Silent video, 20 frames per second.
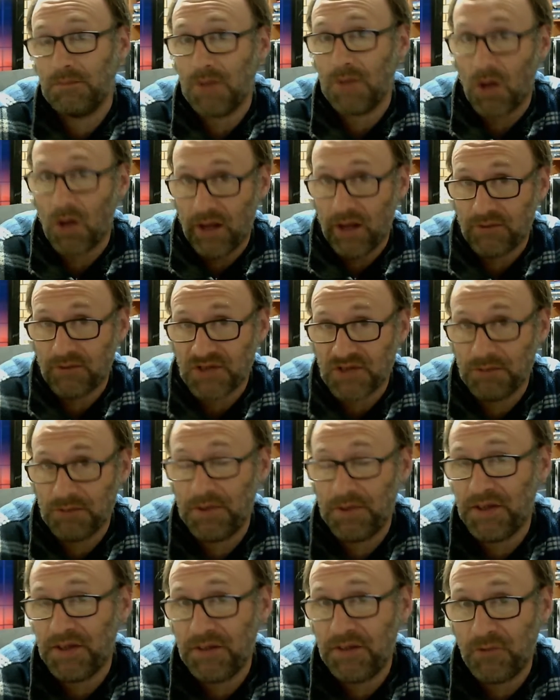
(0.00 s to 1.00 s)
I have
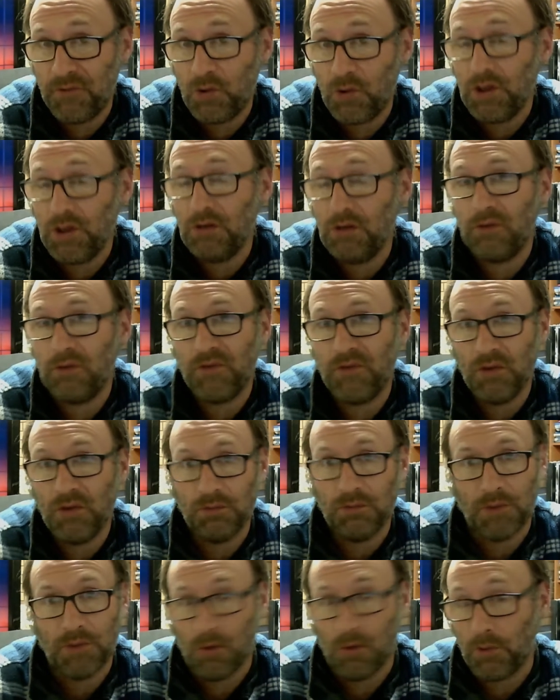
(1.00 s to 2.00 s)
sympathy for you if you
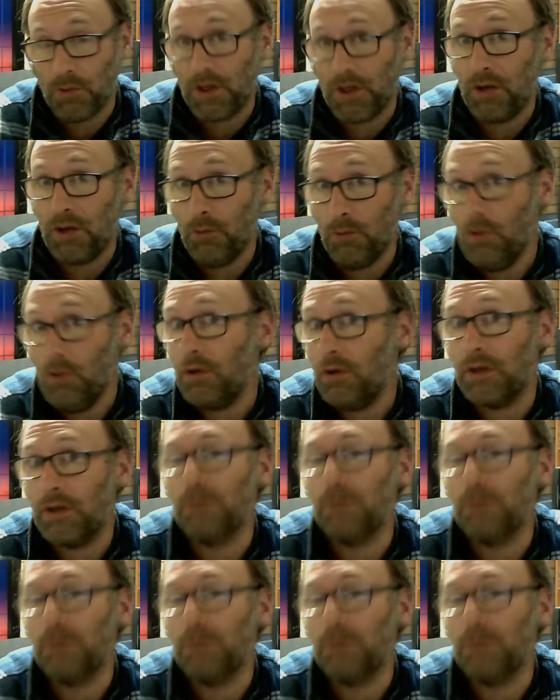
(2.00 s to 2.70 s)
don't want to go to work.